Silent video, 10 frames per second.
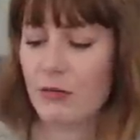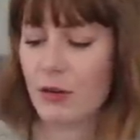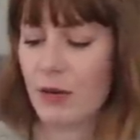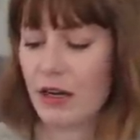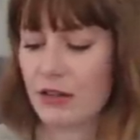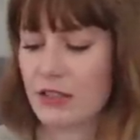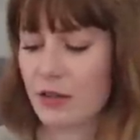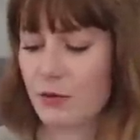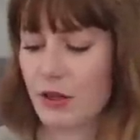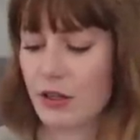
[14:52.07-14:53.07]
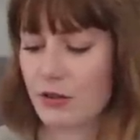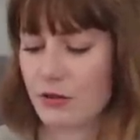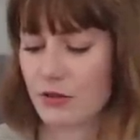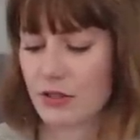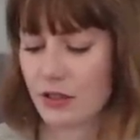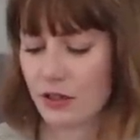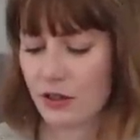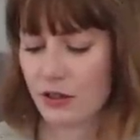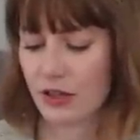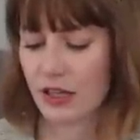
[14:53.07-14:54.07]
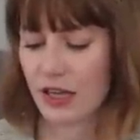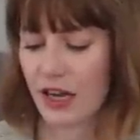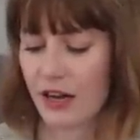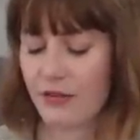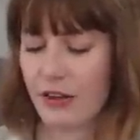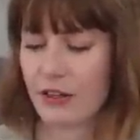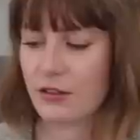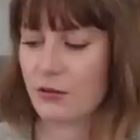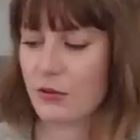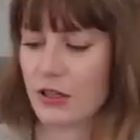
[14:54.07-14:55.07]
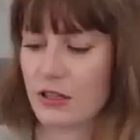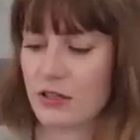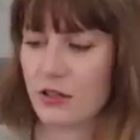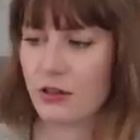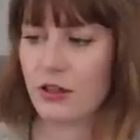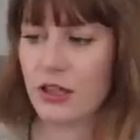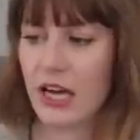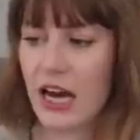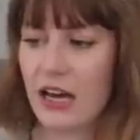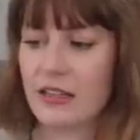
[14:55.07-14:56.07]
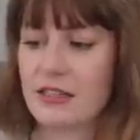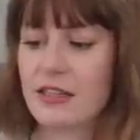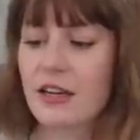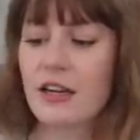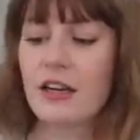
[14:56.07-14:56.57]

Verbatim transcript: but the bottles that we use are the Avent ones. They're glass.